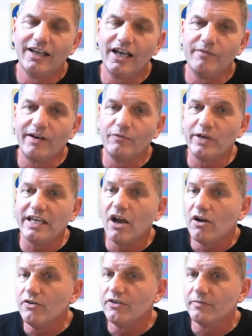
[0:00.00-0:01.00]
And we
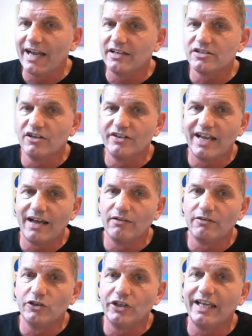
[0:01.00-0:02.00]
know that banks are
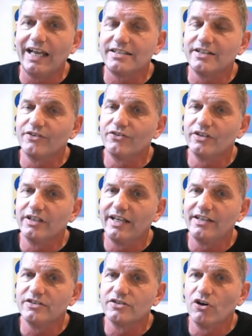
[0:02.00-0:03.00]
now looking at it through the
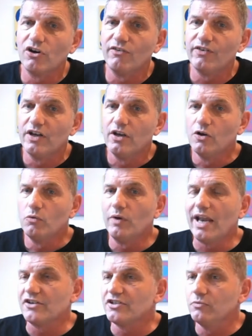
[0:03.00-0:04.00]
lens of,
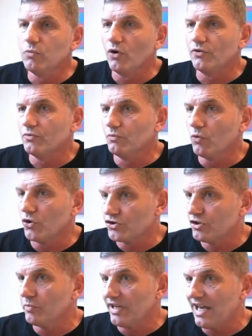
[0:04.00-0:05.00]
well, actually, what
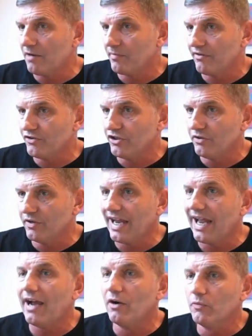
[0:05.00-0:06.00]
should we now be
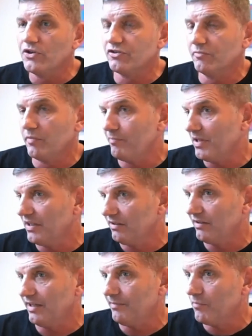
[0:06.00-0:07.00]
renewing? How we should be
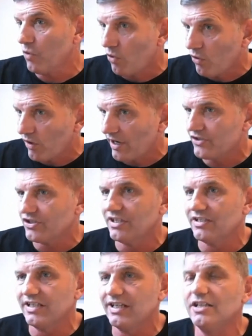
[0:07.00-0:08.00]
building more
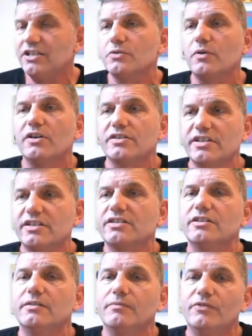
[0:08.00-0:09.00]
agility into our
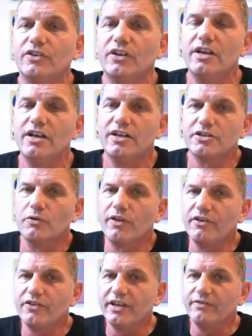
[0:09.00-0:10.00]
systems? So
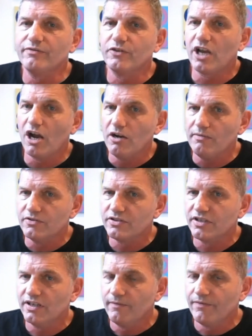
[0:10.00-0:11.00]
although they've
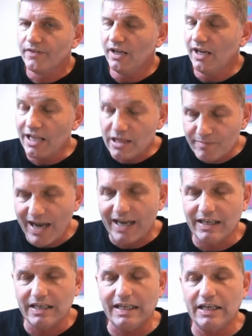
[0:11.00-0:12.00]
coped in the
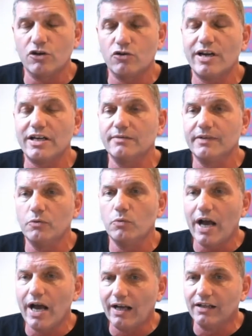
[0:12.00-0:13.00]
main incredibly
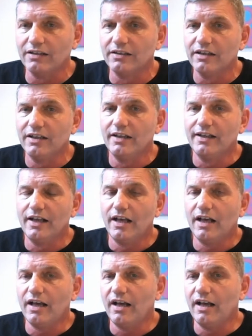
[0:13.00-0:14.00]
well,
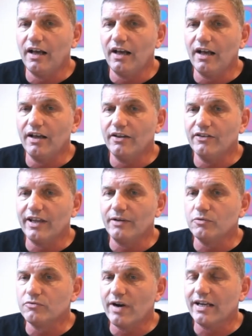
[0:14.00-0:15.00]
they
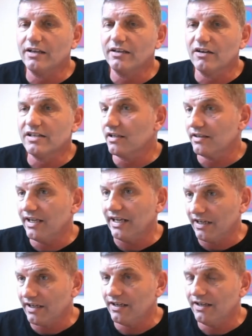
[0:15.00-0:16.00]
would recognise, I
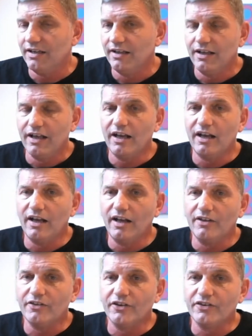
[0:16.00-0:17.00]
think,
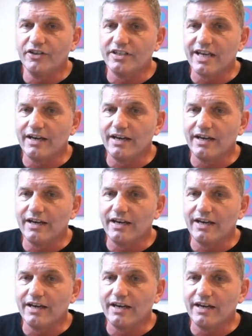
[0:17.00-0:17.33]
that the